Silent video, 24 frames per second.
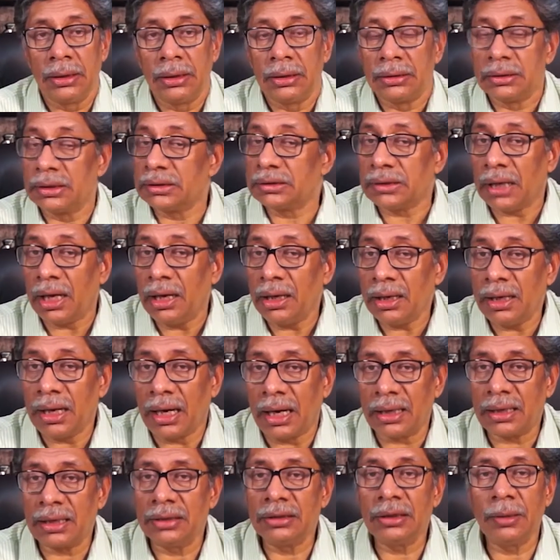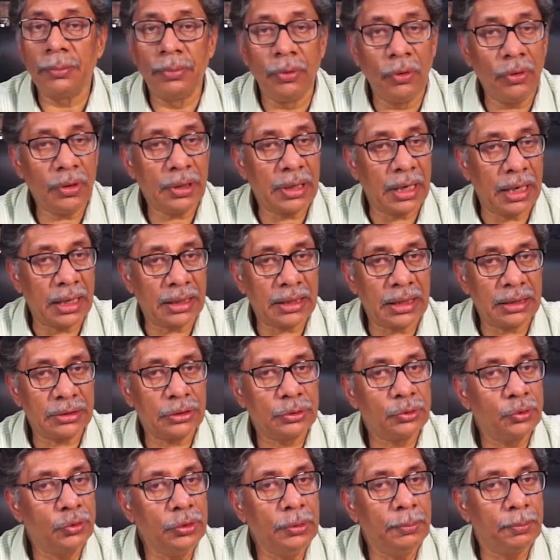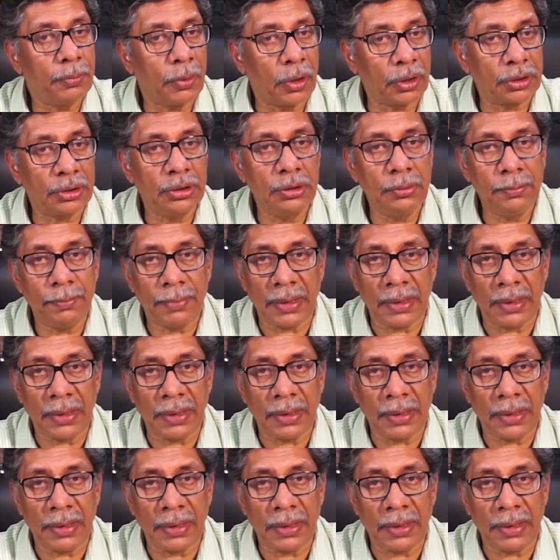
The Thal Ghat and the Bhor Ghat are the two important